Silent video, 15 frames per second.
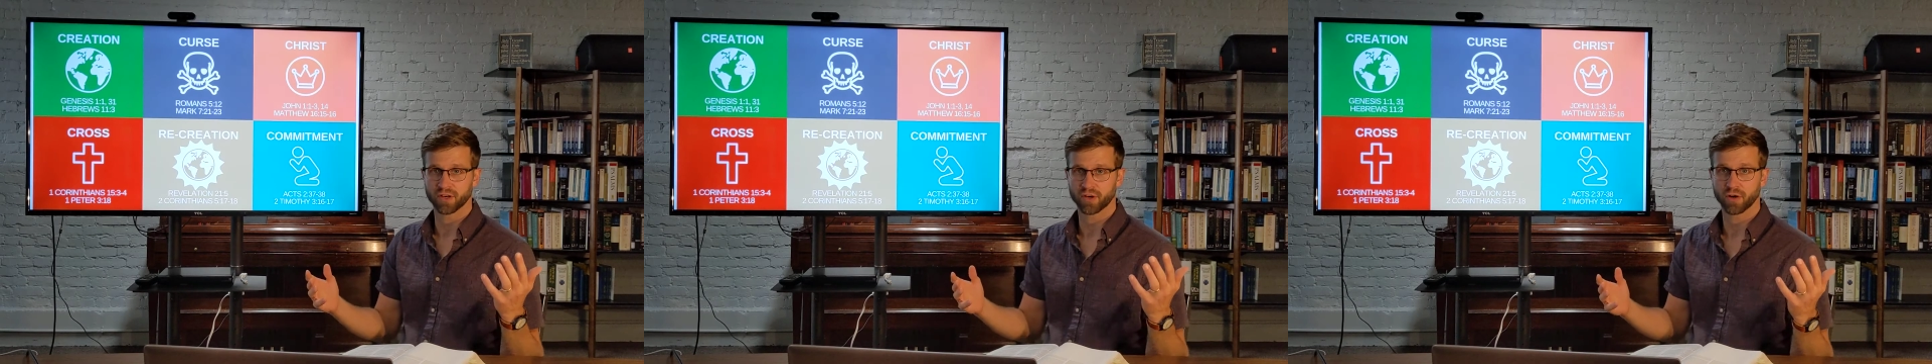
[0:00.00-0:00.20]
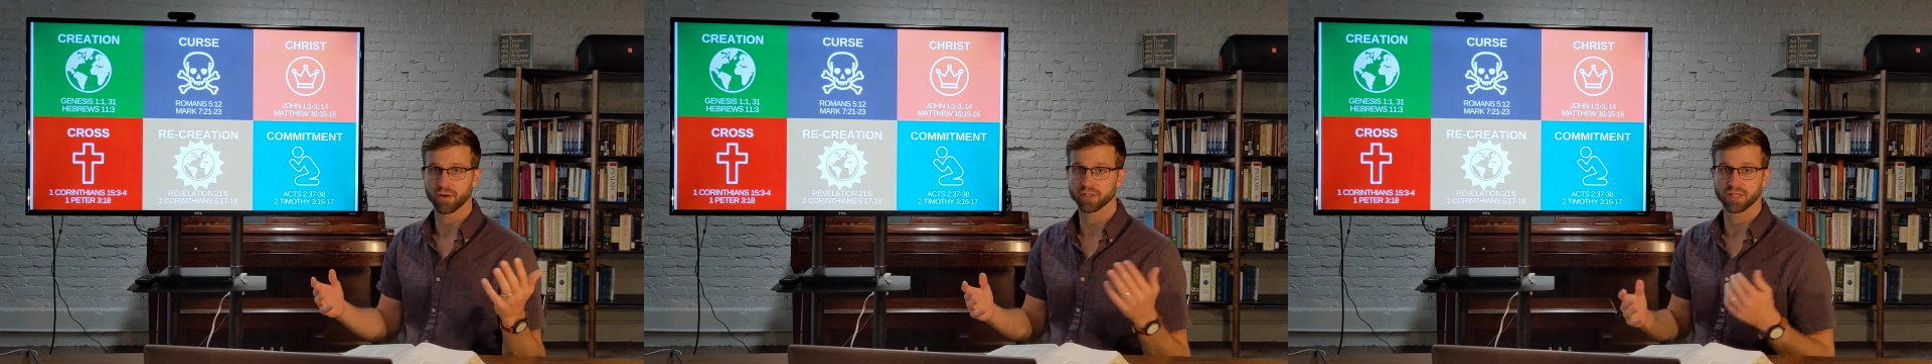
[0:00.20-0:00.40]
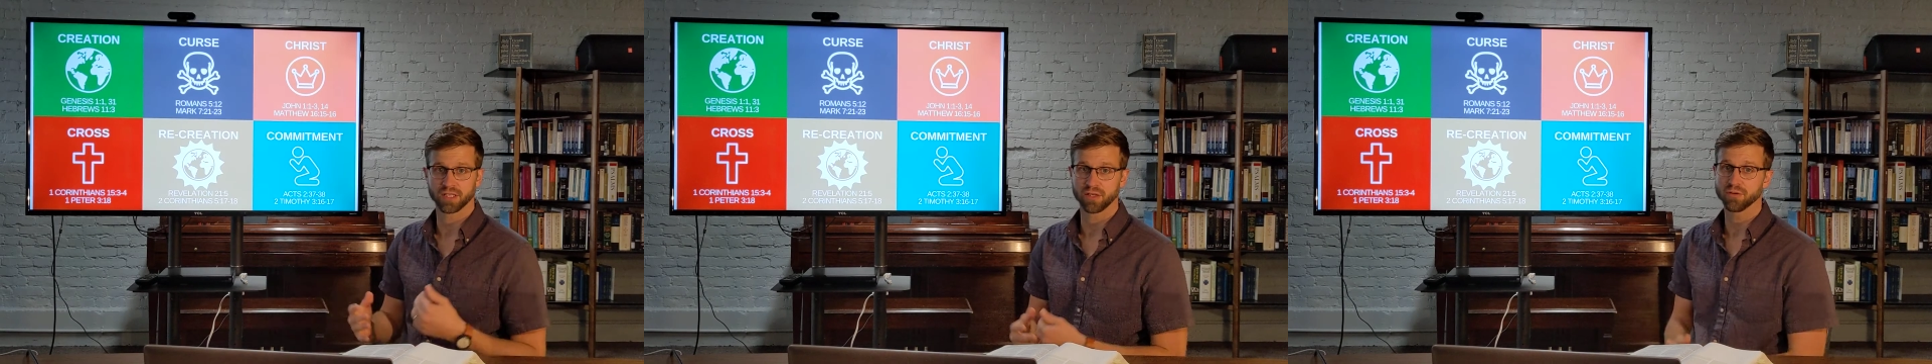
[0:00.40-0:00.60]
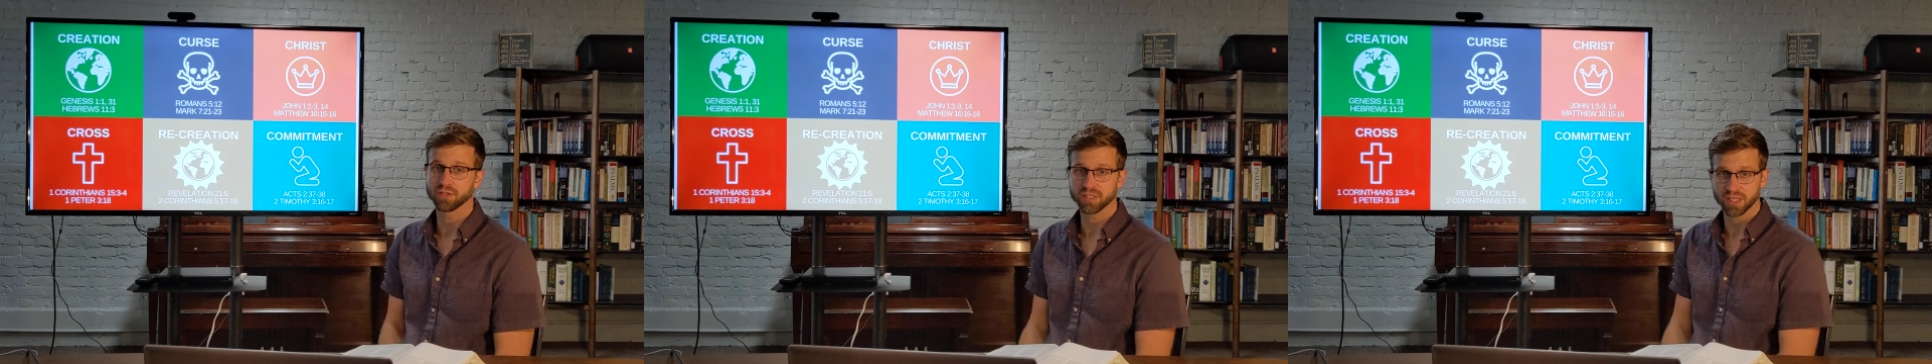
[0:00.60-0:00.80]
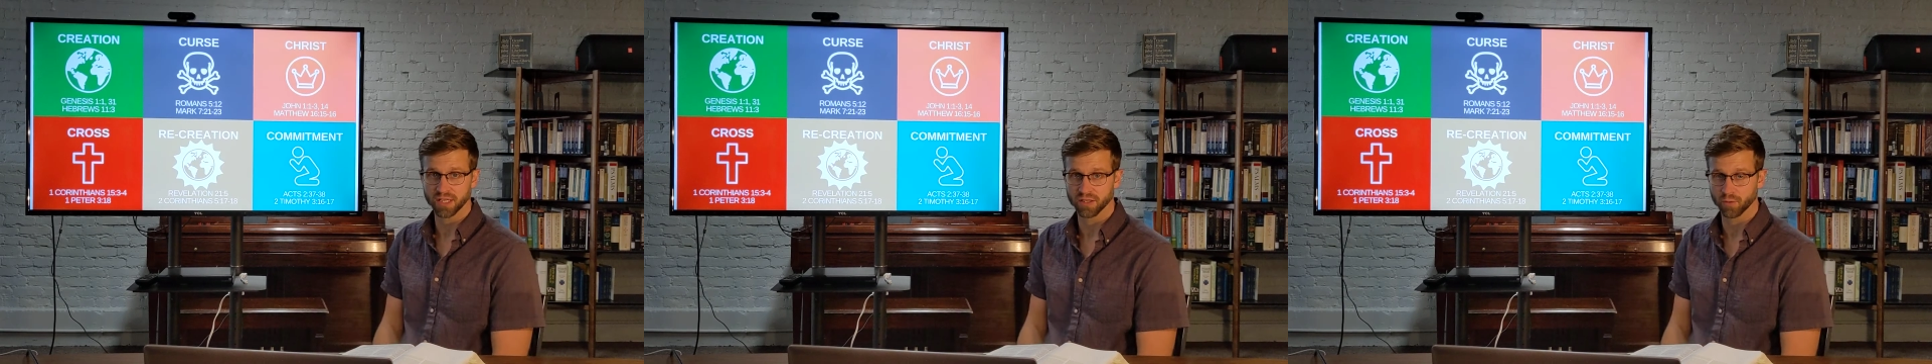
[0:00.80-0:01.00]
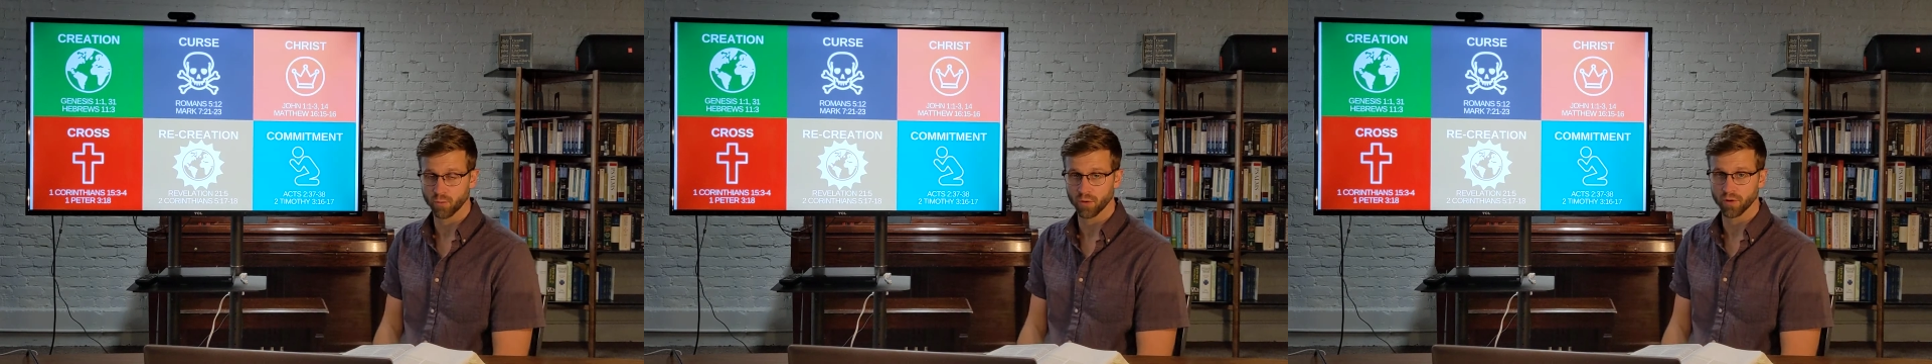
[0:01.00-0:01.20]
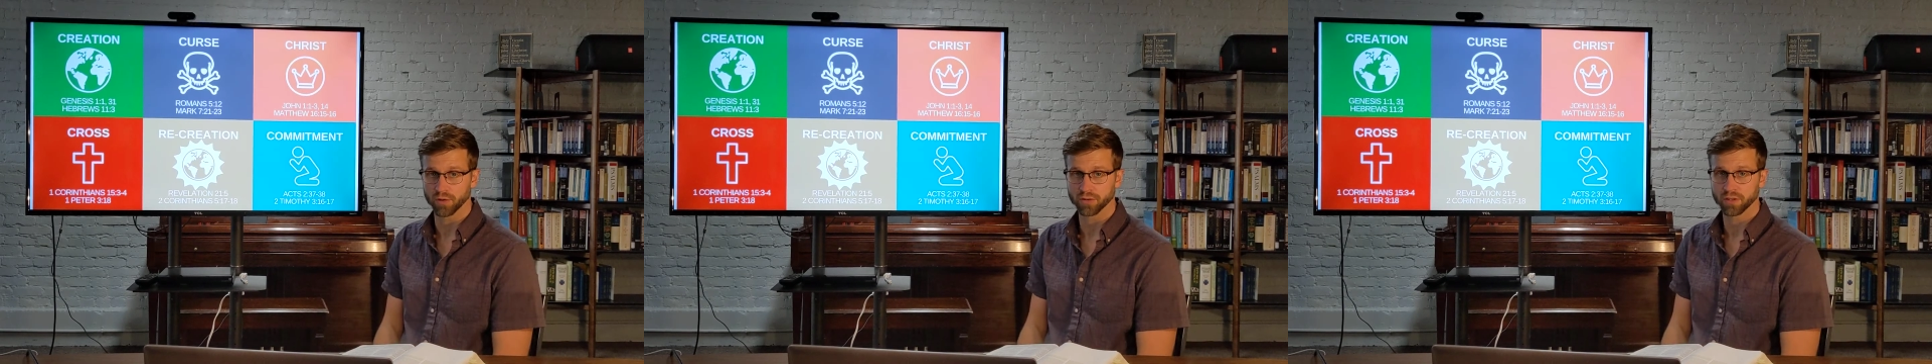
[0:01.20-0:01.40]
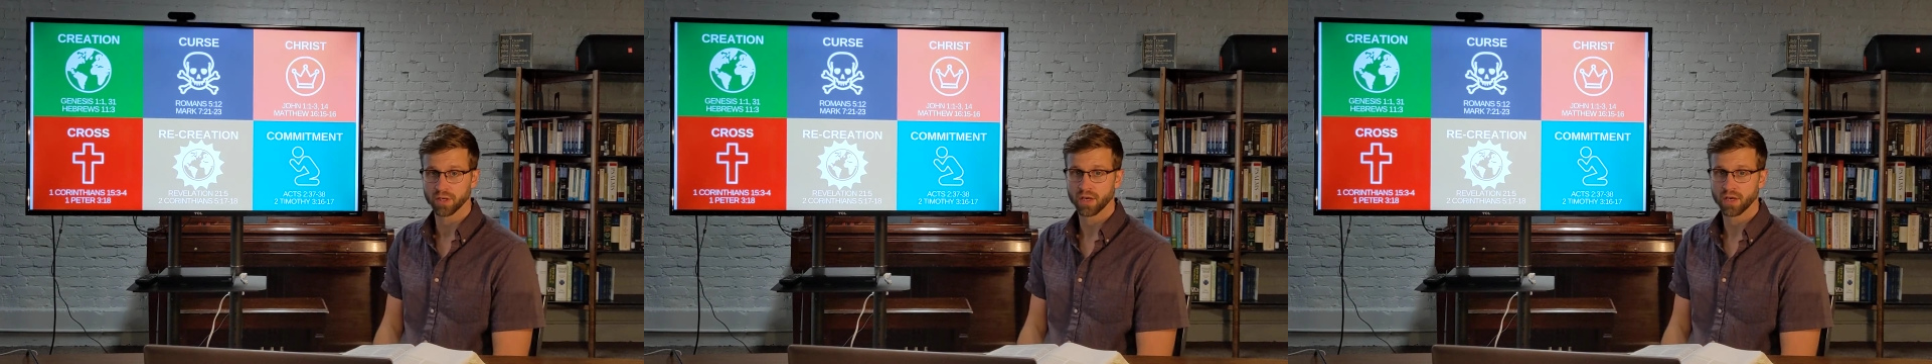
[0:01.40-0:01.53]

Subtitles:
curse that you see in the world?